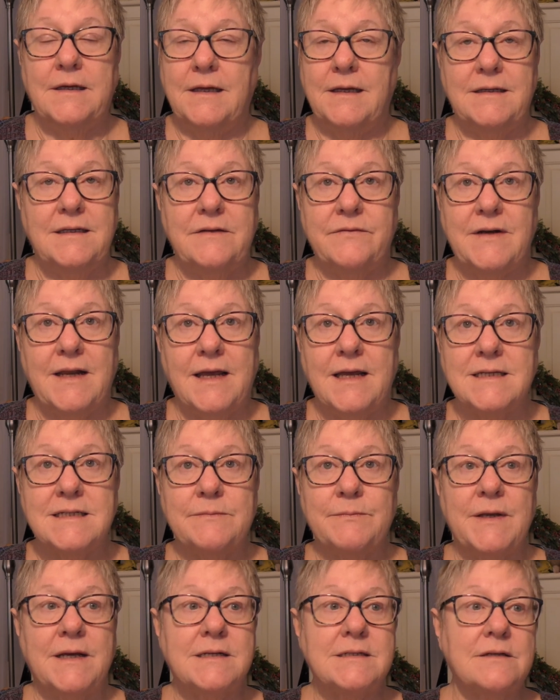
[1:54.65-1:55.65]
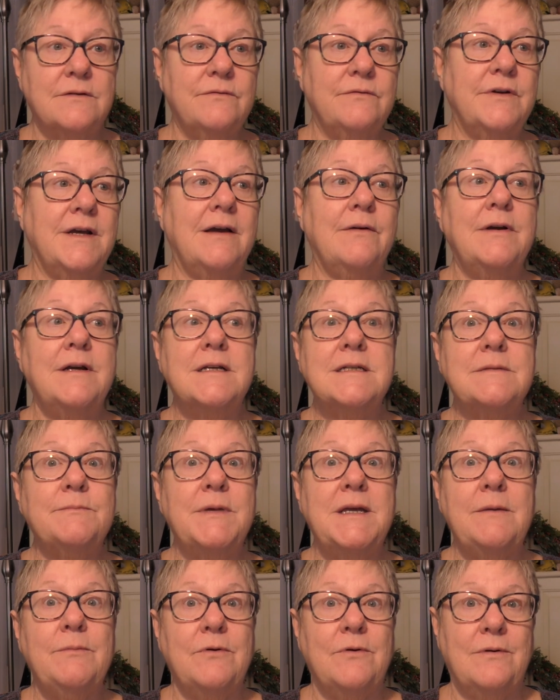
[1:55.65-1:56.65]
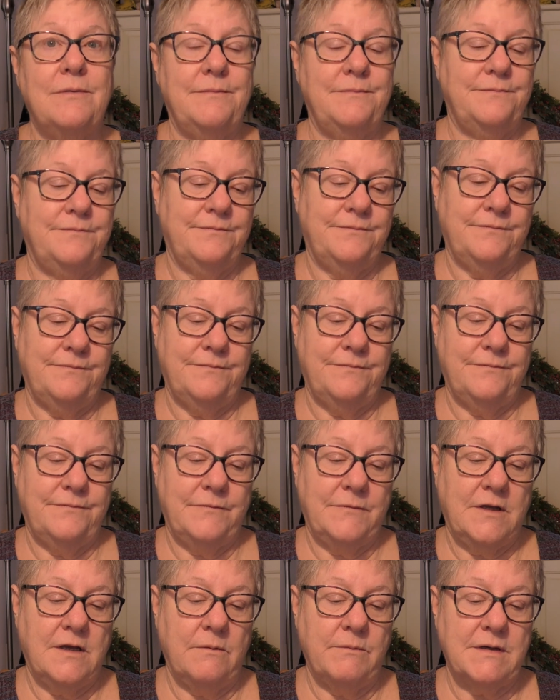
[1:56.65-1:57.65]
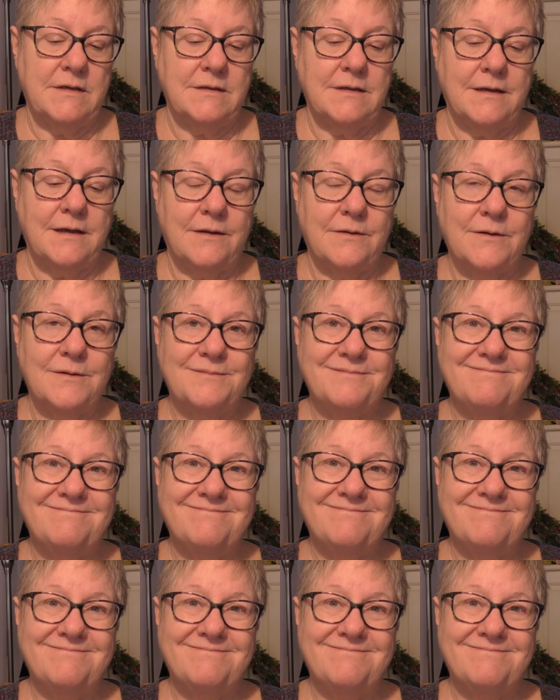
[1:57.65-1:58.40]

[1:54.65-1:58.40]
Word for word: and even aspects of various people coming together.